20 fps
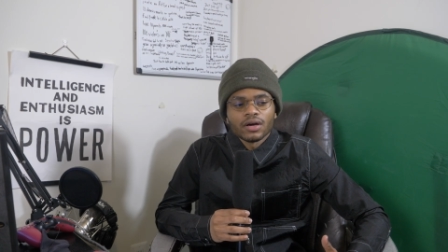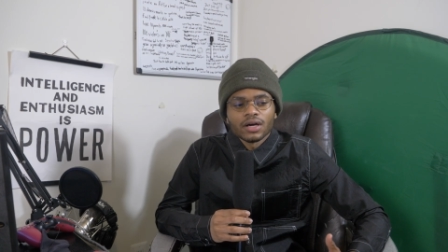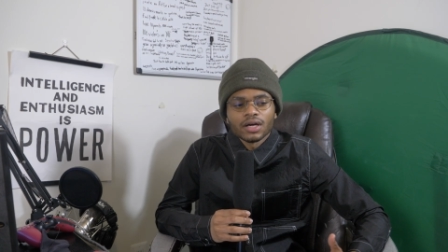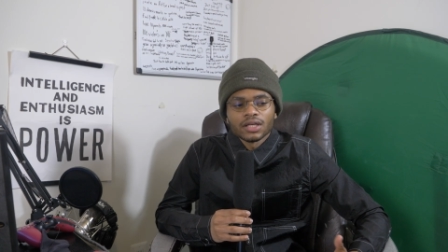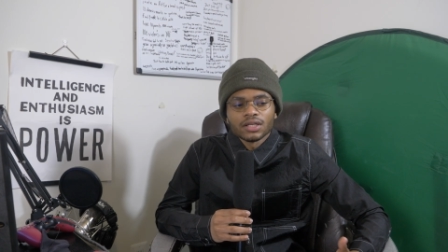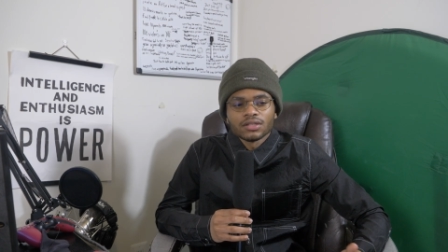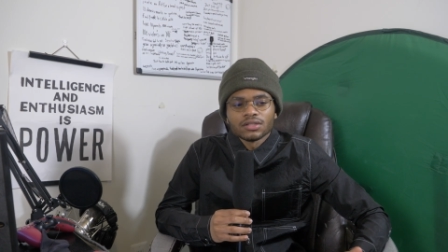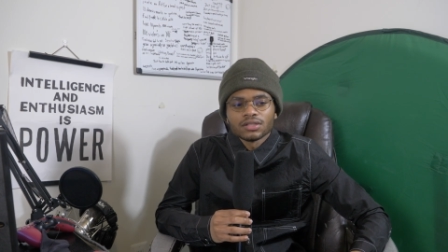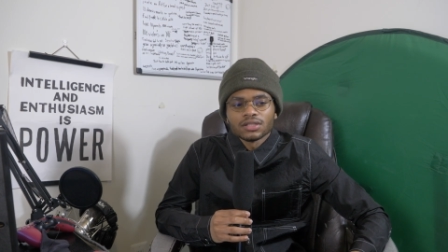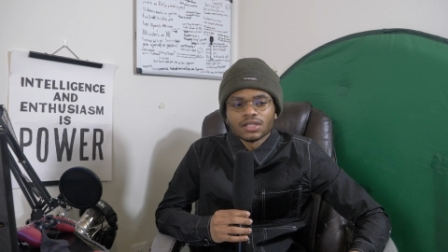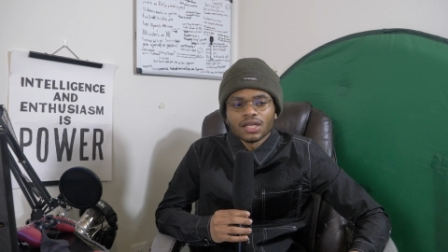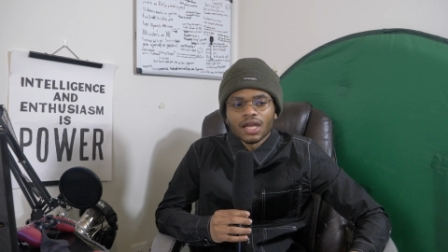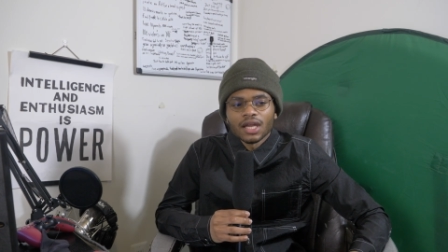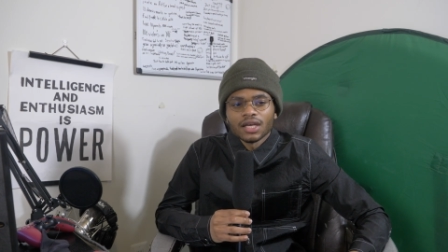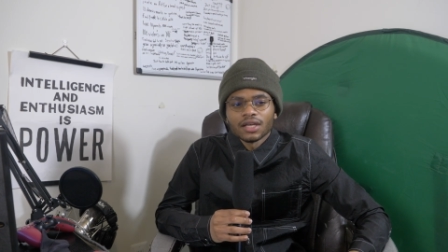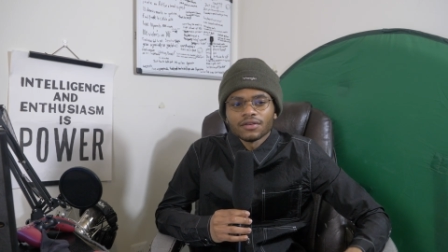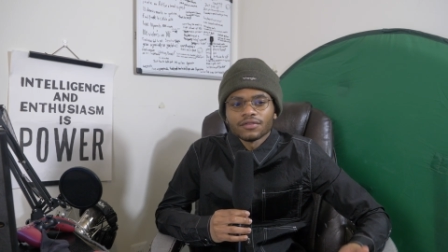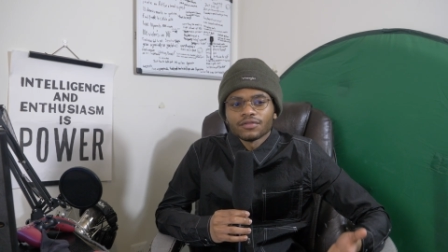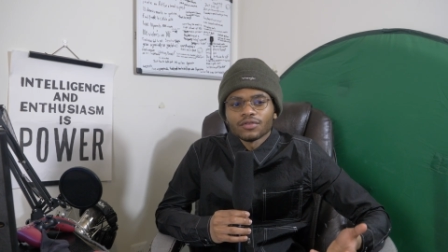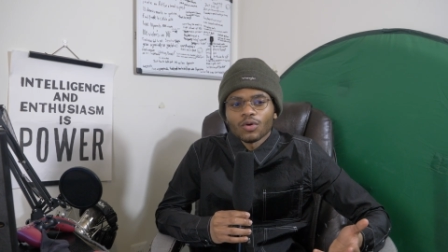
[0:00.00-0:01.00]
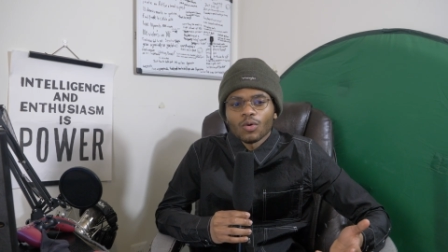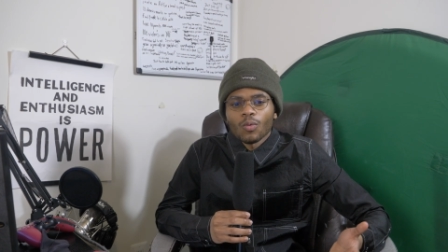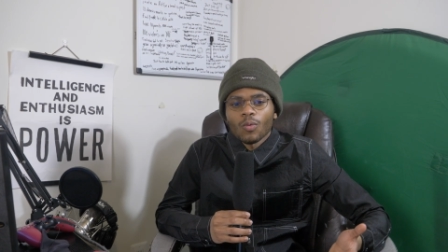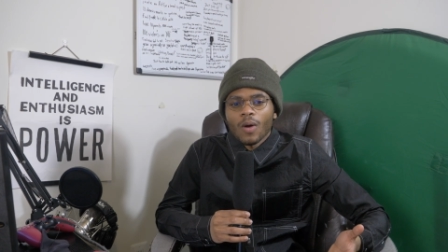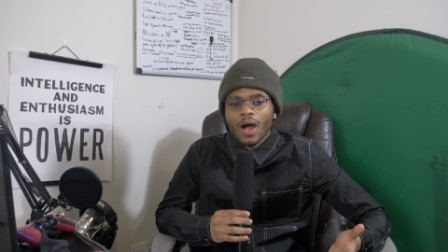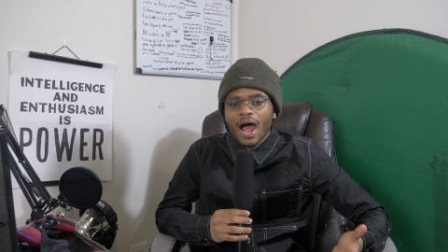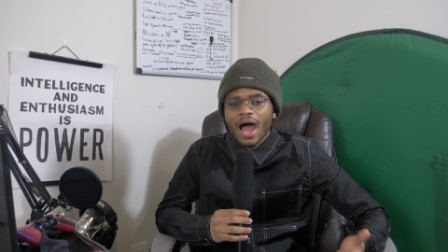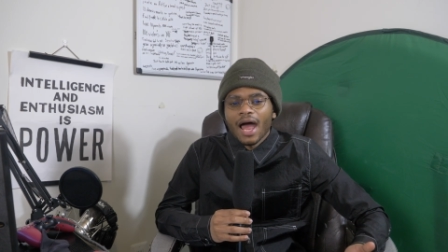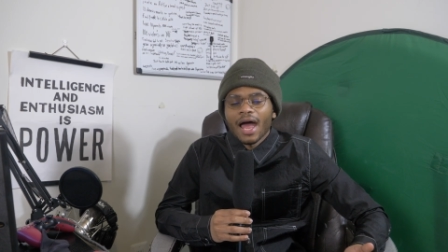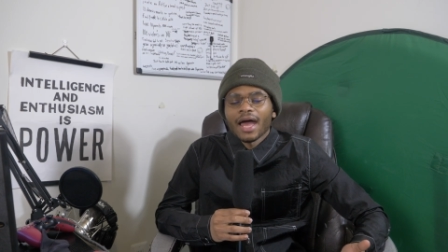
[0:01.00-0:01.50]
understanding for
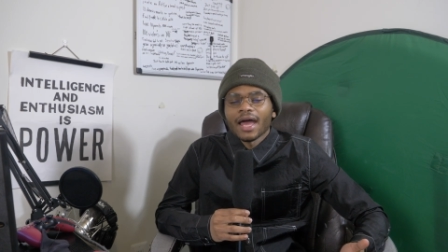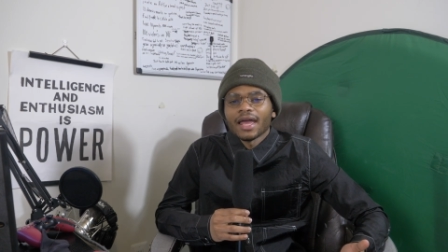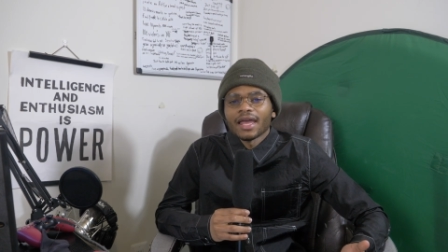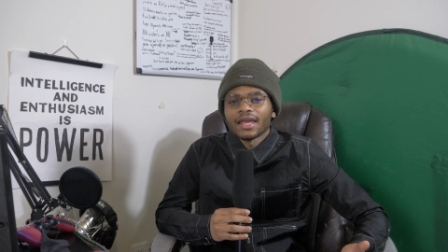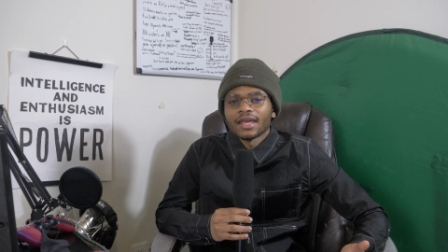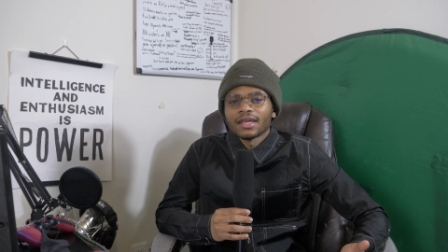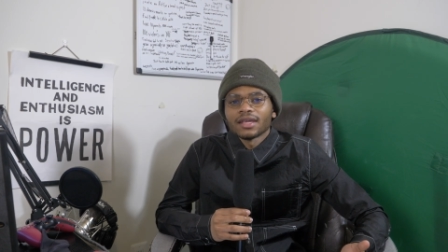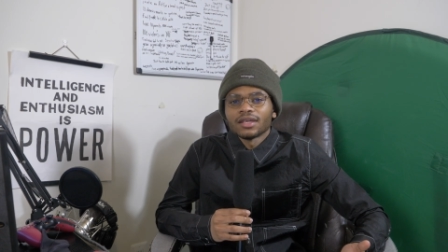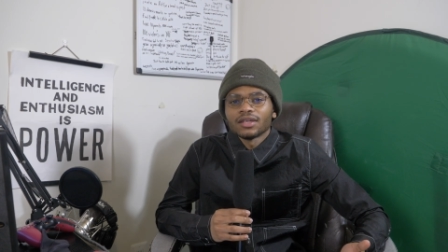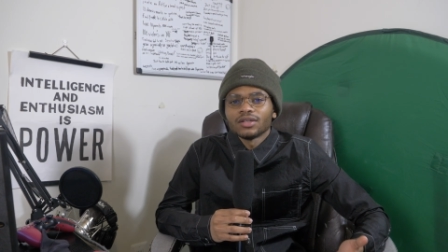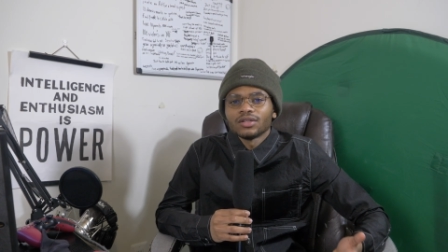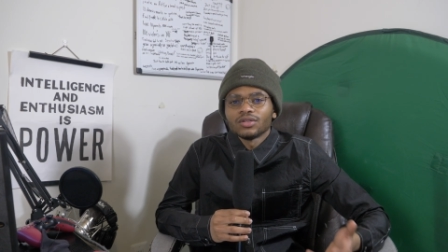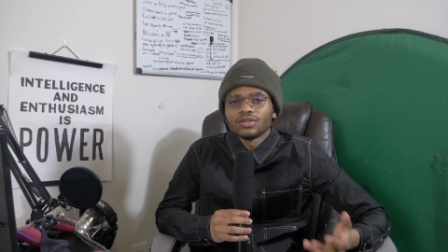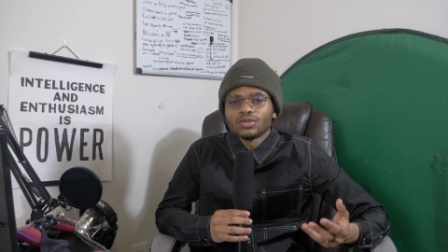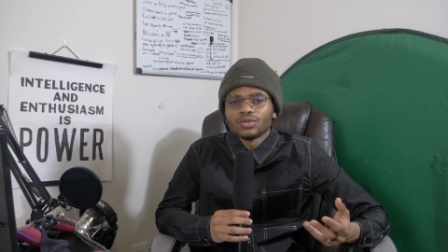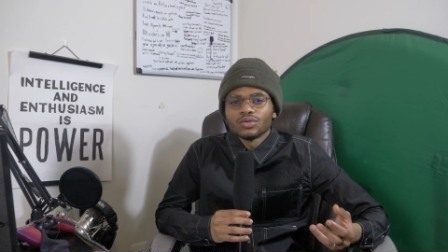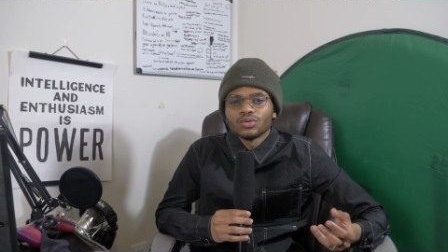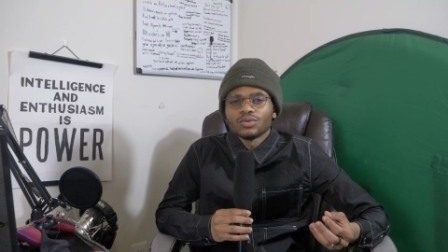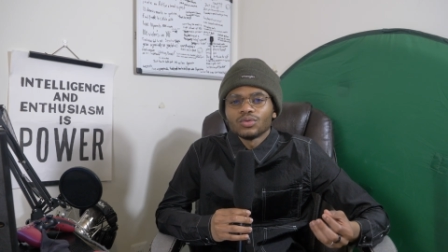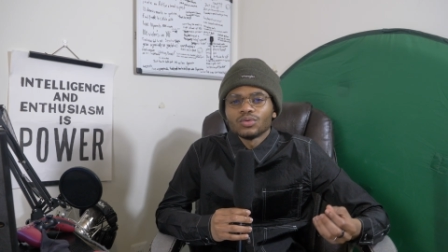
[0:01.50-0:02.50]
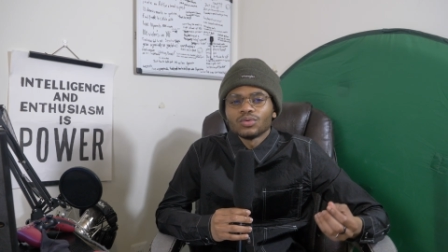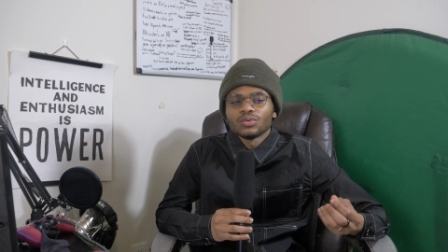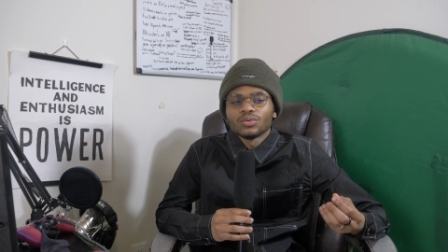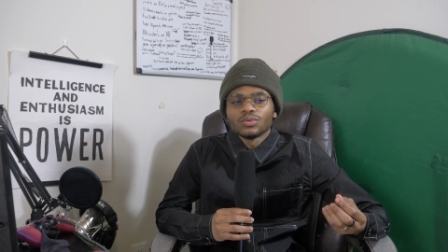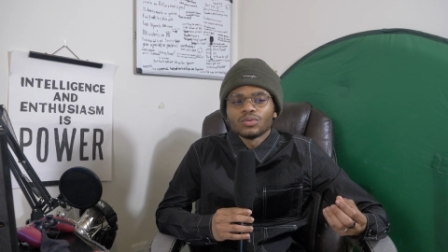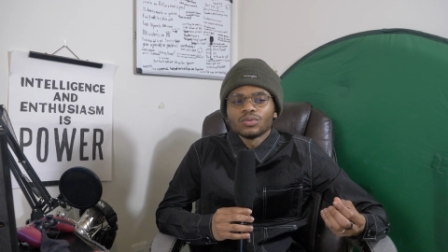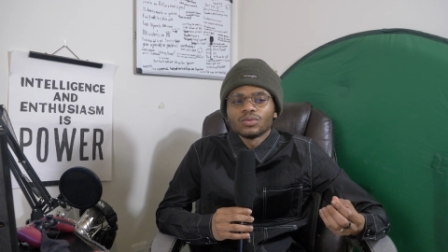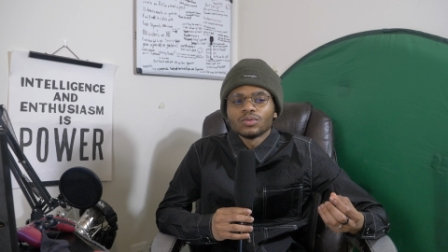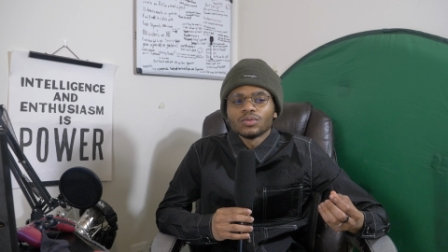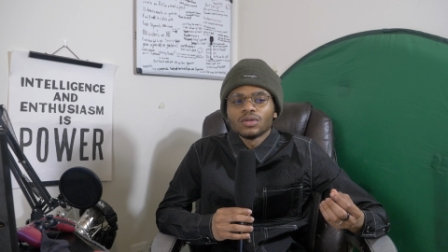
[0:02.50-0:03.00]
why
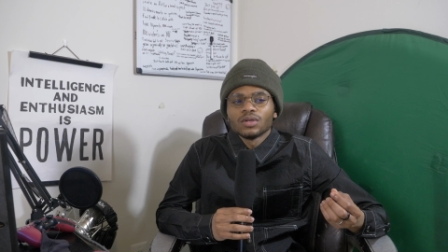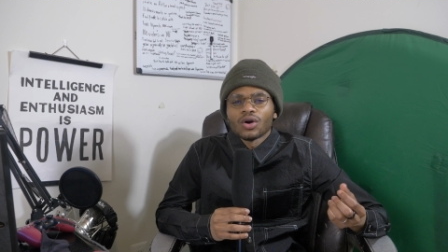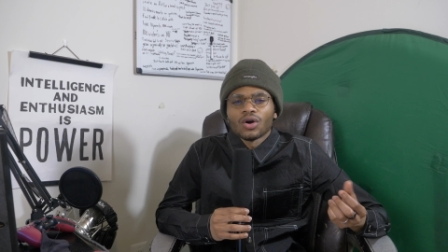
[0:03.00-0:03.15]
you